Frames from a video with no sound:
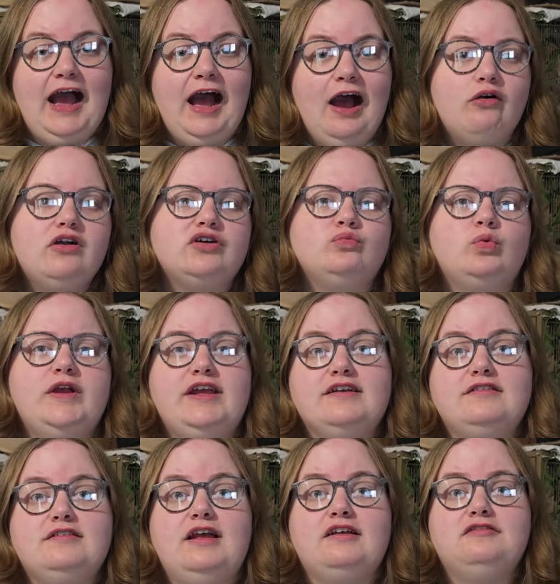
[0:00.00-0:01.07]
how can we
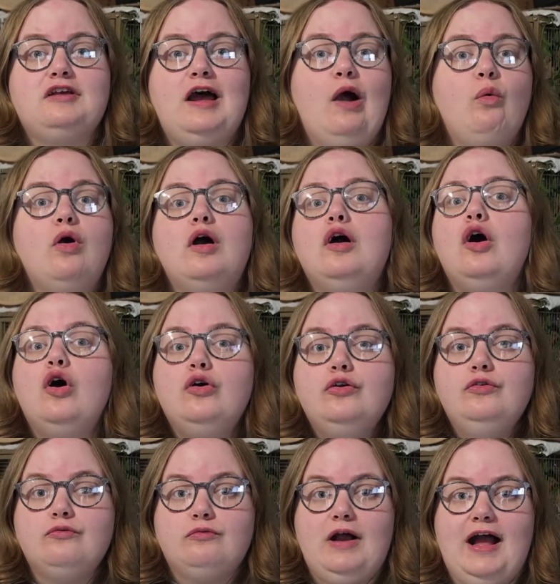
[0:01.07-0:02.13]
assess our
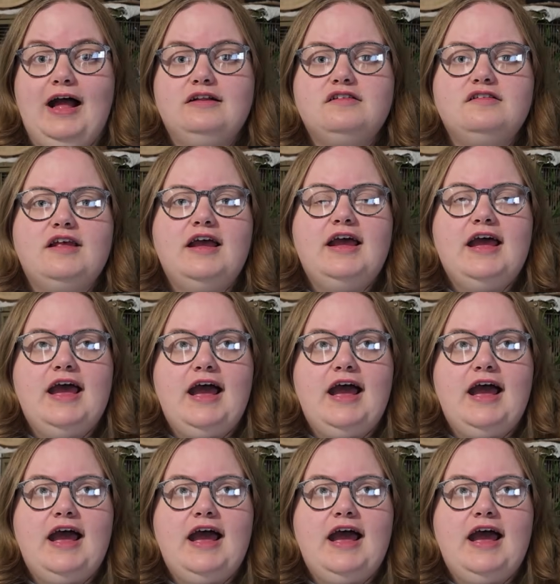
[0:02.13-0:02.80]
own rats?